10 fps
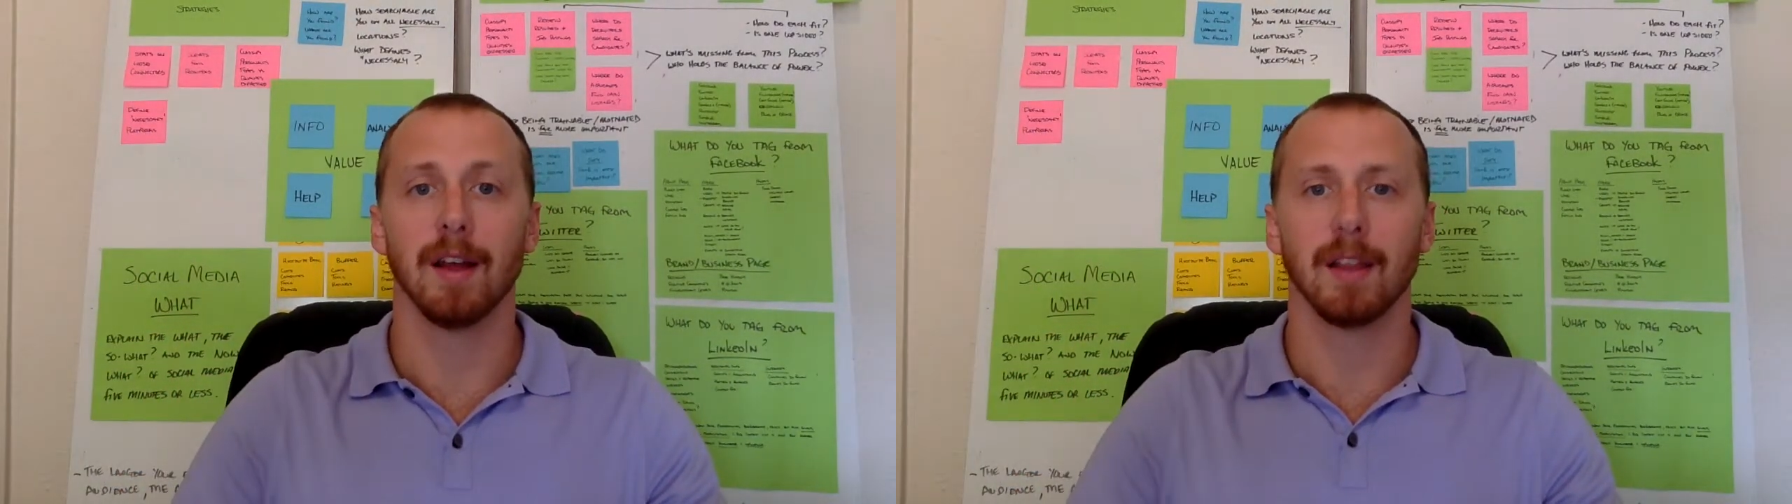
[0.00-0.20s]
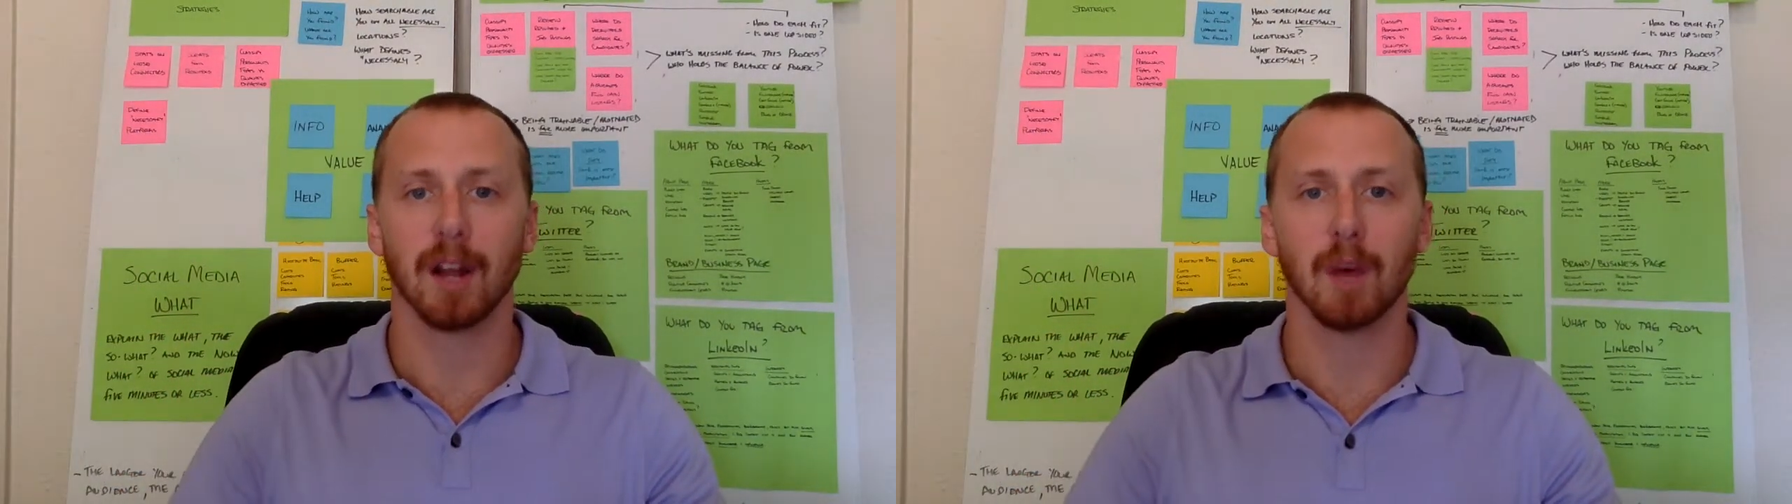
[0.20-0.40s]

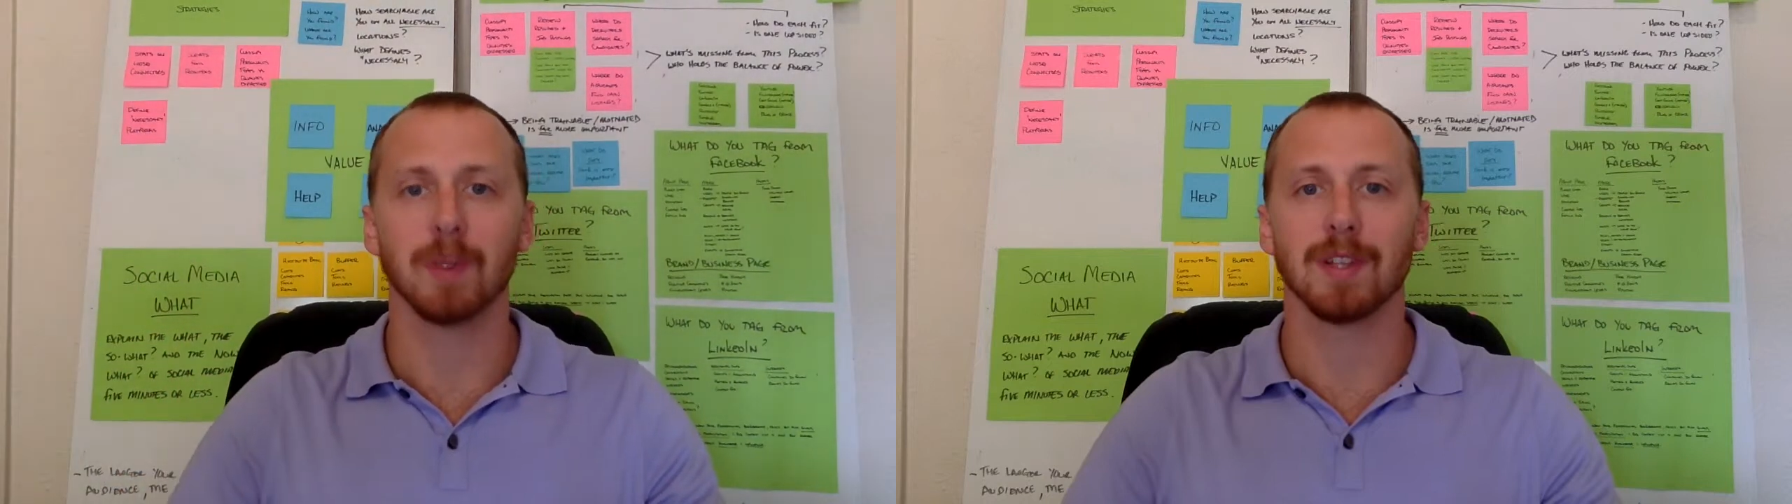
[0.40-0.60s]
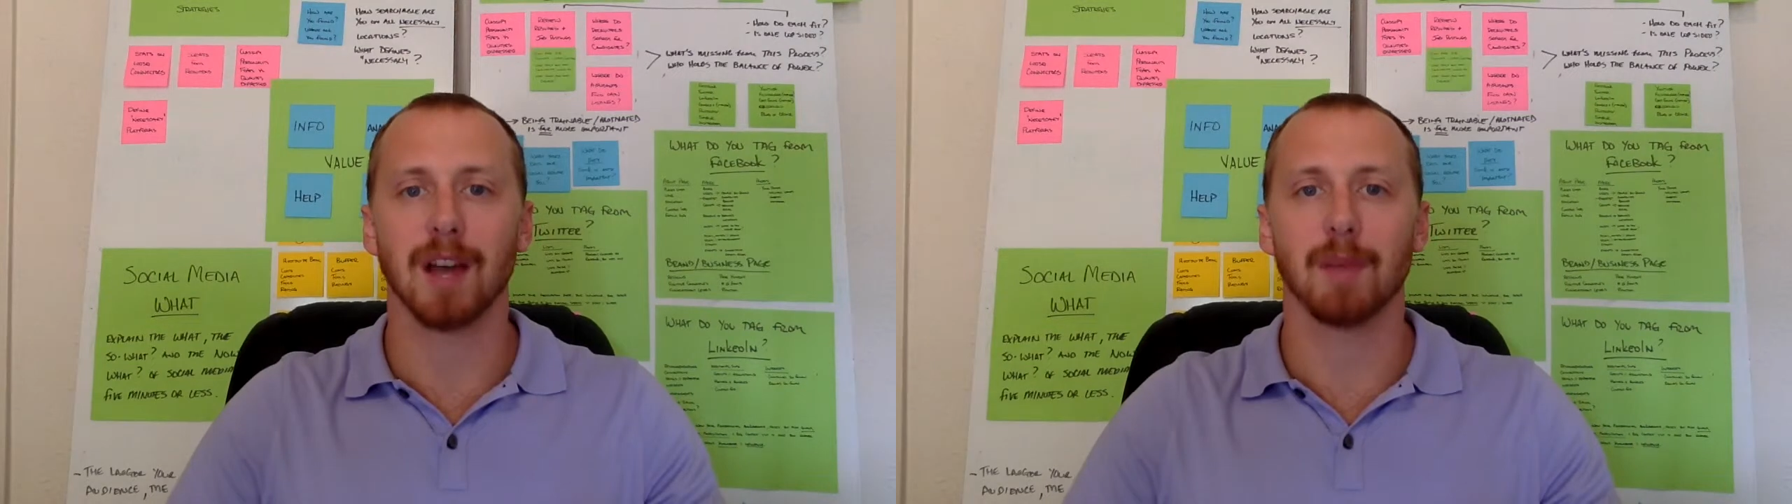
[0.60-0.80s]
that
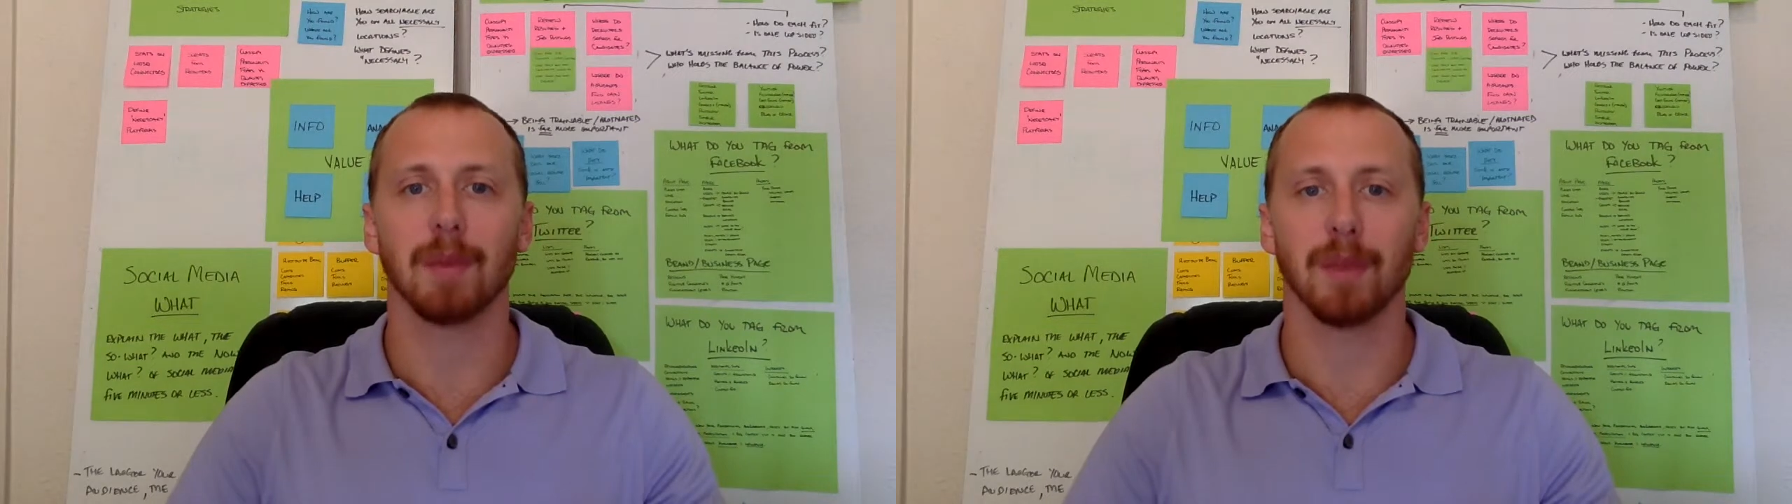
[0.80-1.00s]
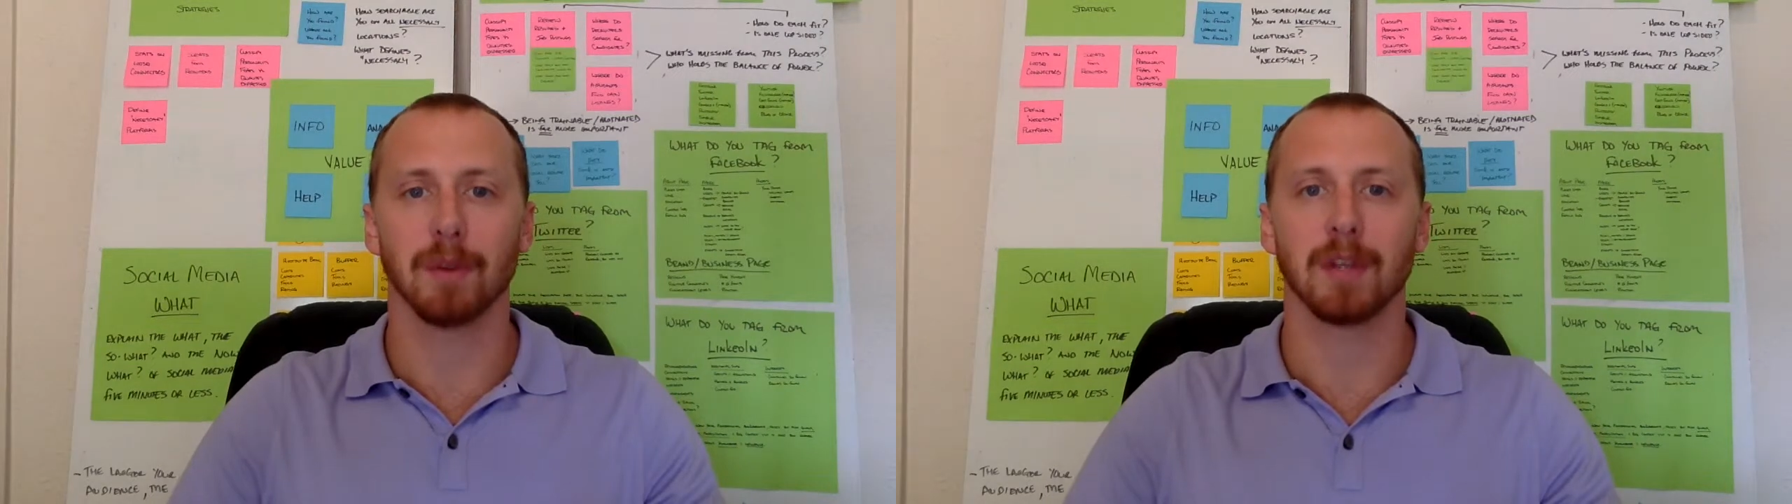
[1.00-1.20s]
coincide
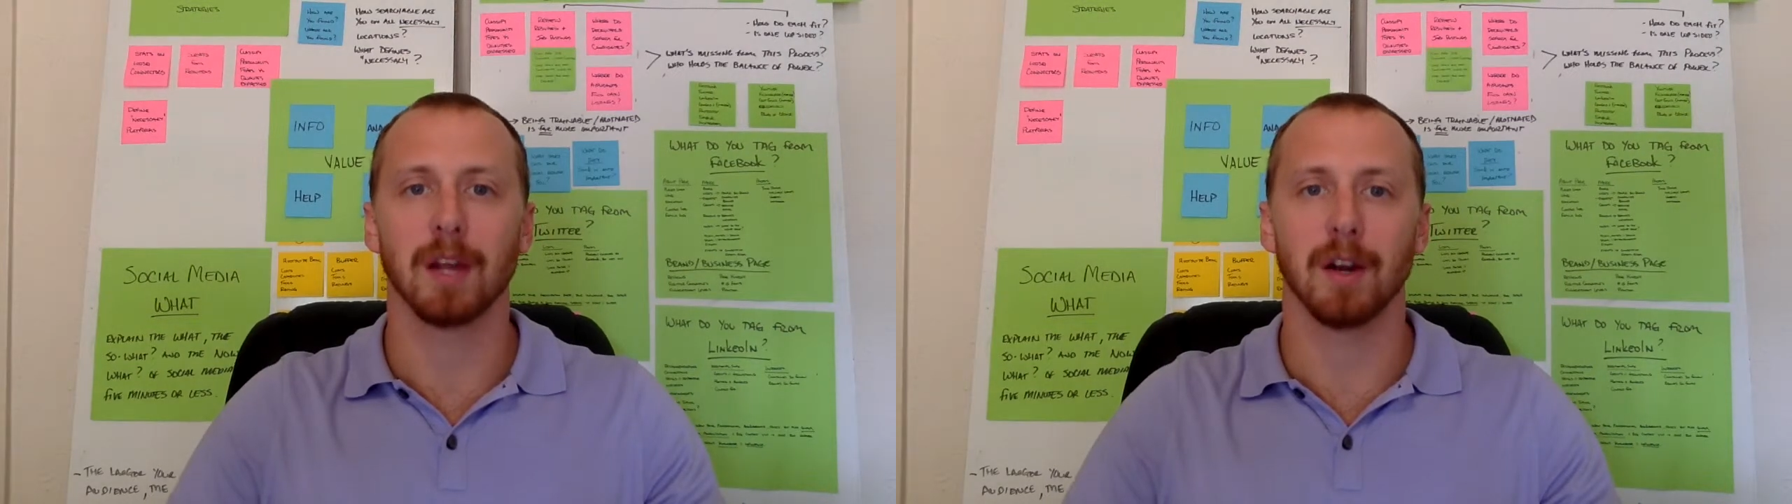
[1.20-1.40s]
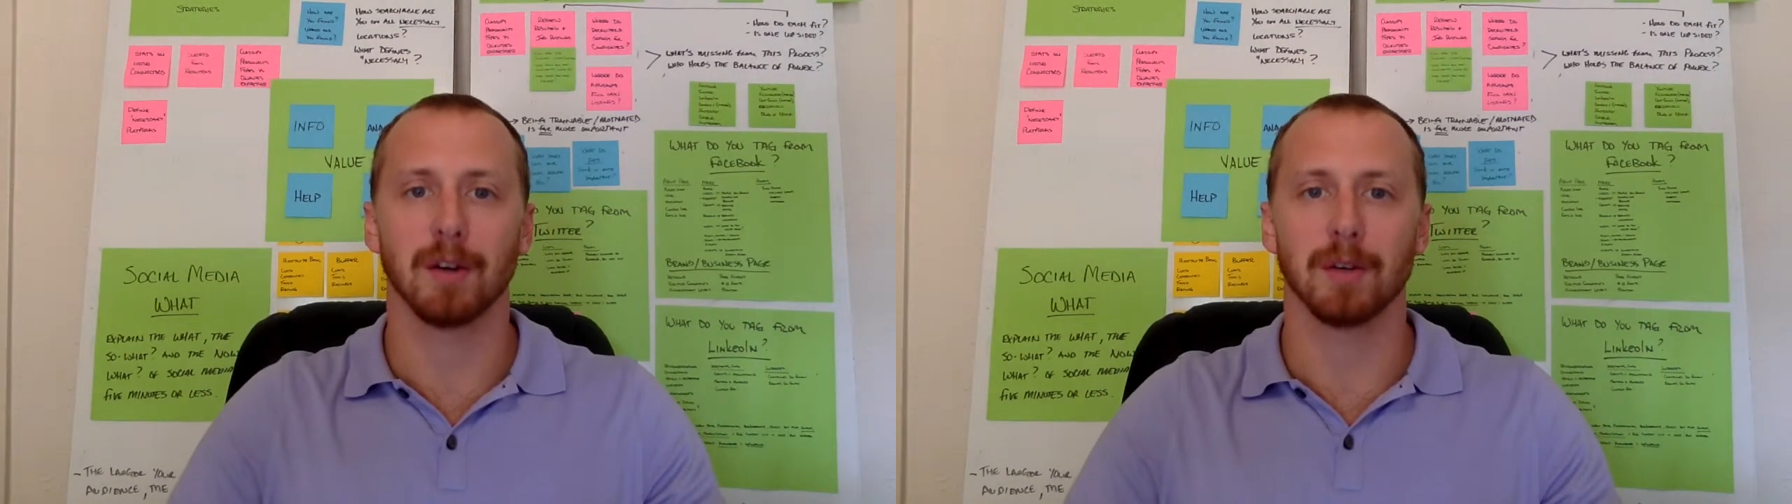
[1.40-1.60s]
with those
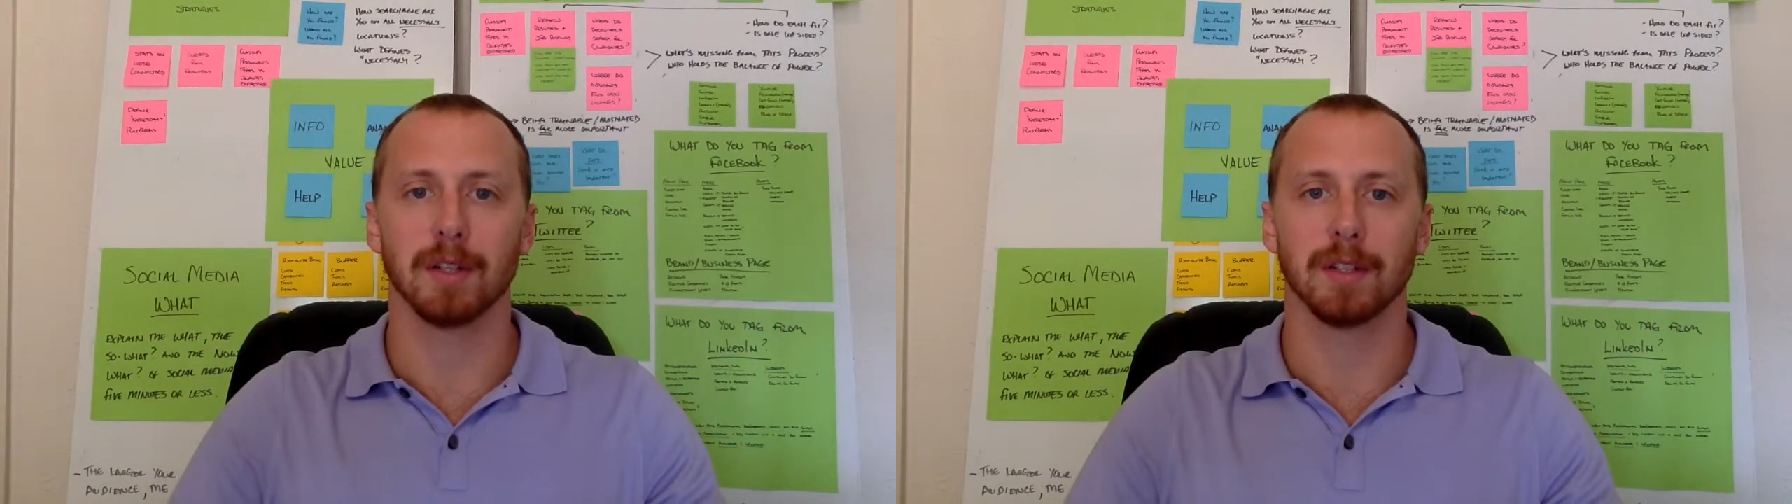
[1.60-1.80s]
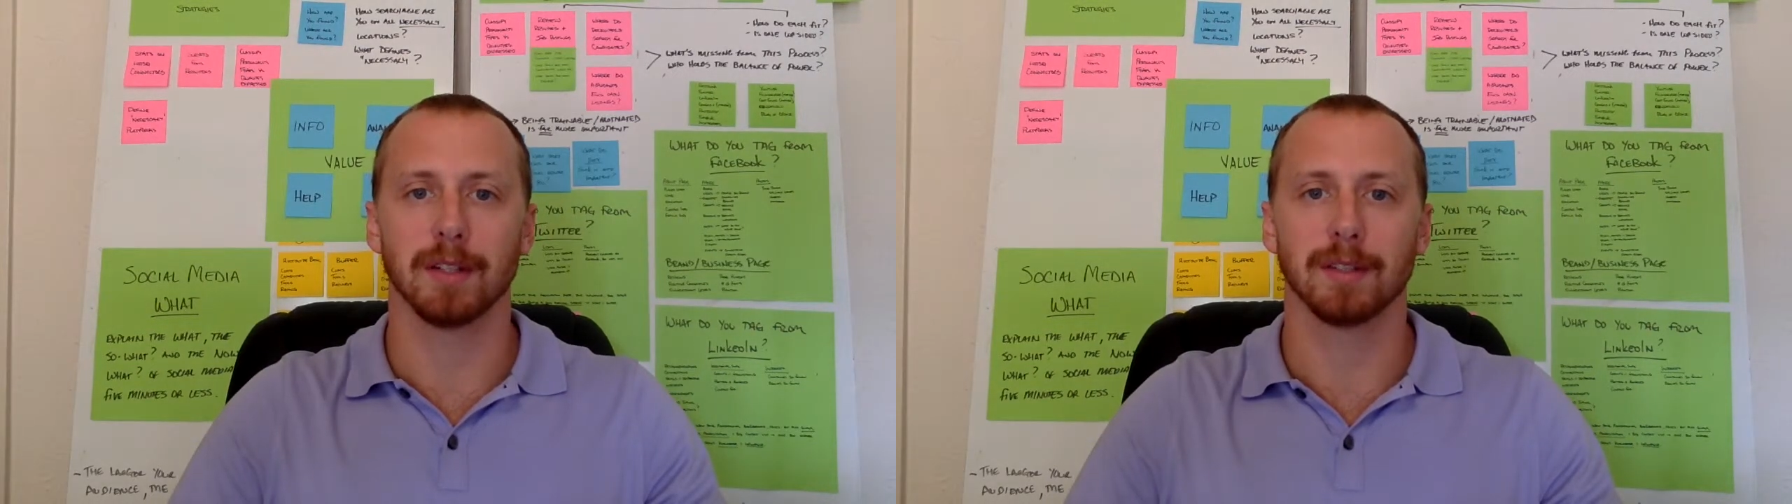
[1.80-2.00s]

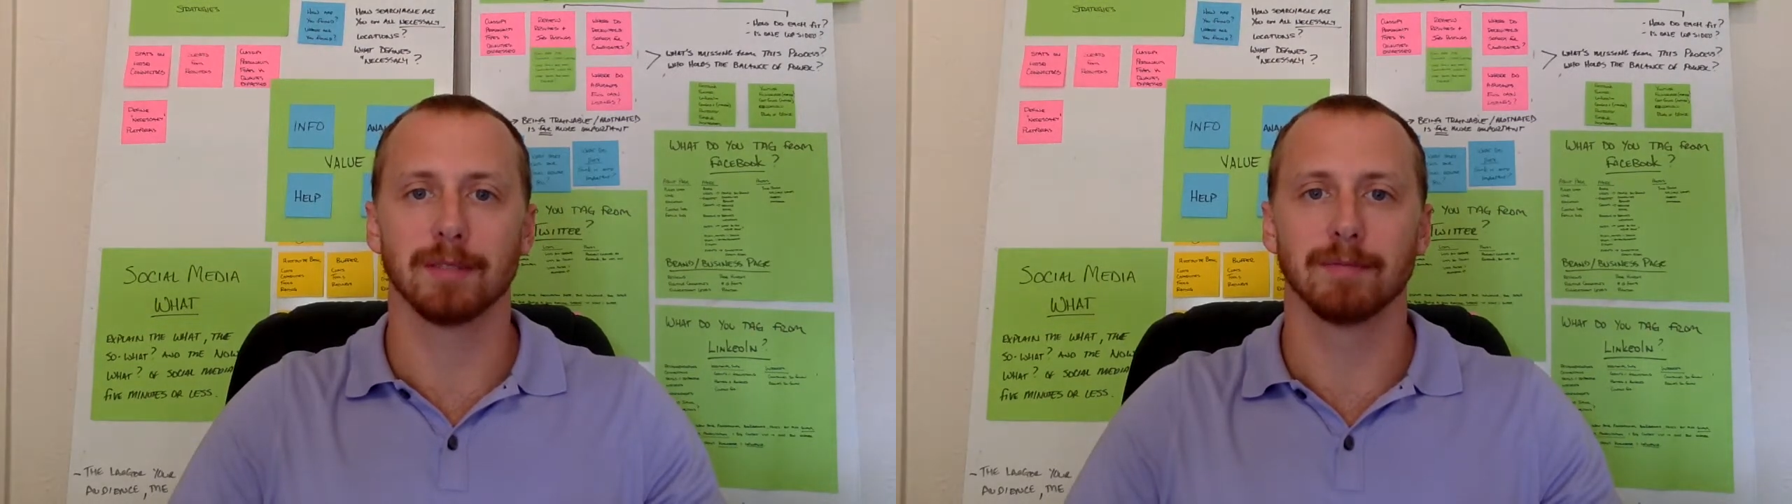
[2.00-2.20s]
characteristics.